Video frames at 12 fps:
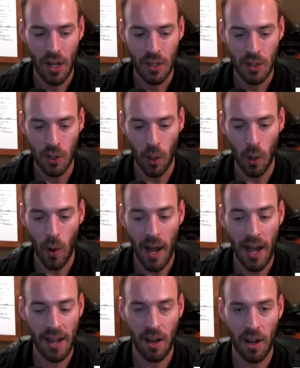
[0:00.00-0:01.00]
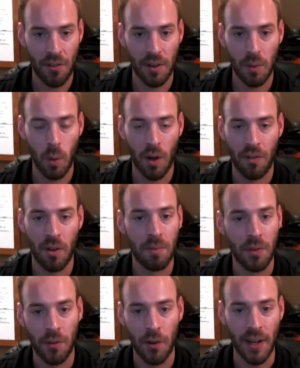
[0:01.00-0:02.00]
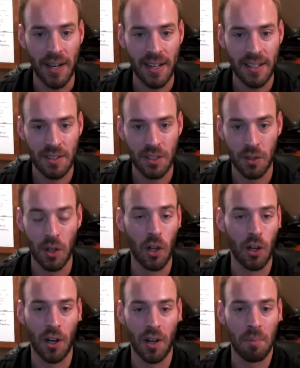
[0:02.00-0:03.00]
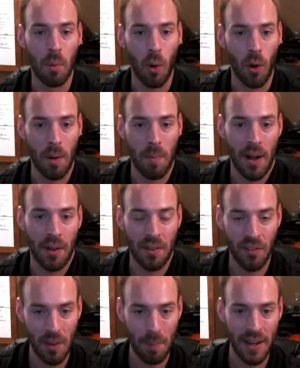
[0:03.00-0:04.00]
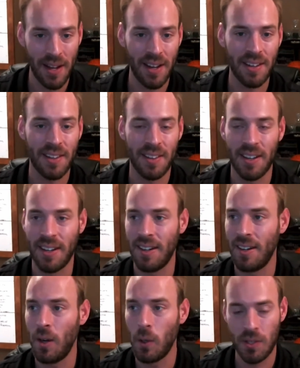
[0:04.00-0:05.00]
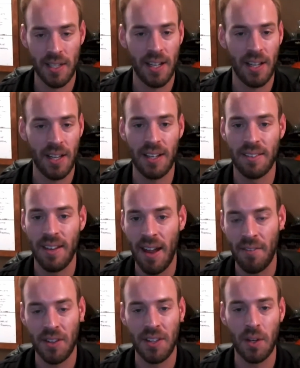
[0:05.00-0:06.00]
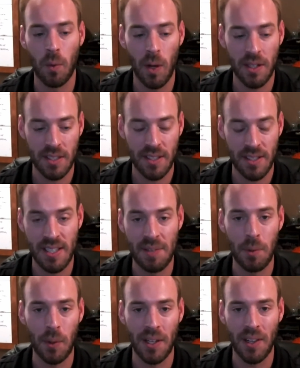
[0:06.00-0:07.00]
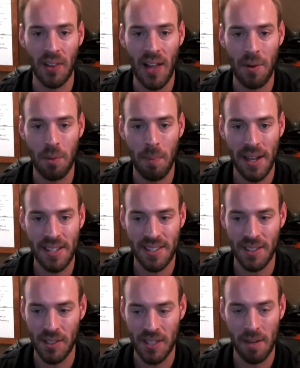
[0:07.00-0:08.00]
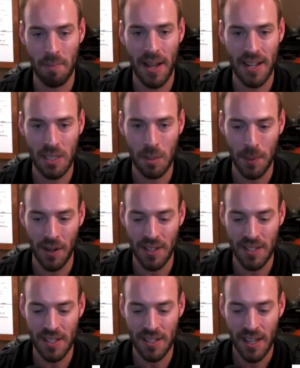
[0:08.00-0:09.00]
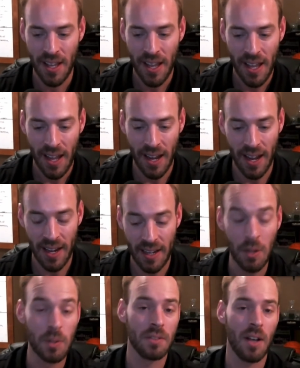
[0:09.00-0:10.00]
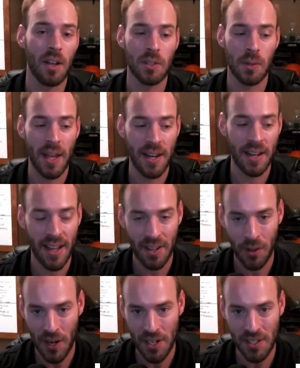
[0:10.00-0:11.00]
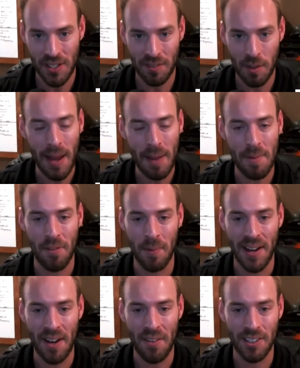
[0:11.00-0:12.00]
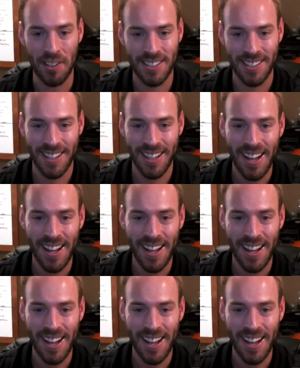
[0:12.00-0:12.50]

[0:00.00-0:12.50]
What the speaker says: So I offered to work for him for free to learn more about the flipping, the wholesaling, everything there was, because it seemed to really align with my skill set and my experiences. And he was also then again gracious enough to pay me for my efforts.